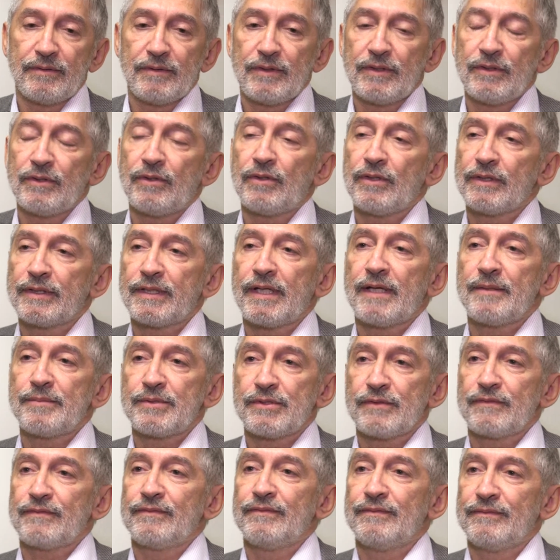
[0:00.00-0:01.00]
in all
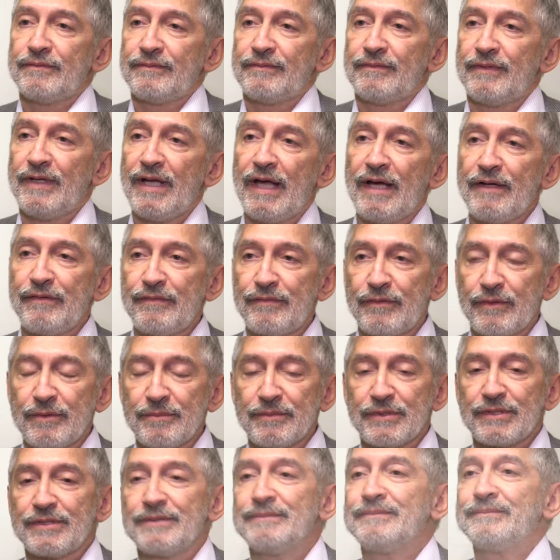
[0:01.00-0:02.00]
types of life
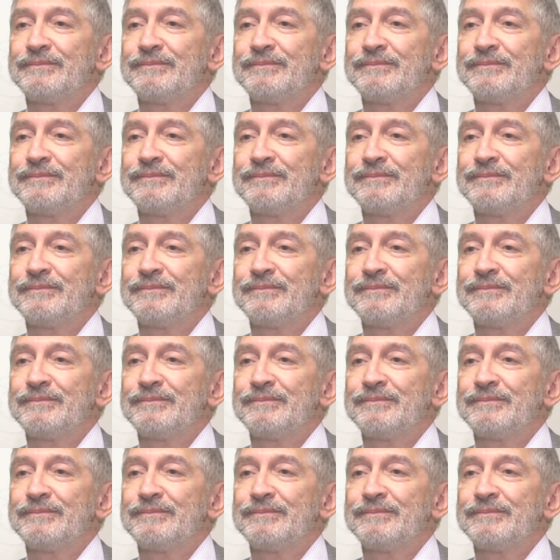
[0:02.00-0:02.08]
forms.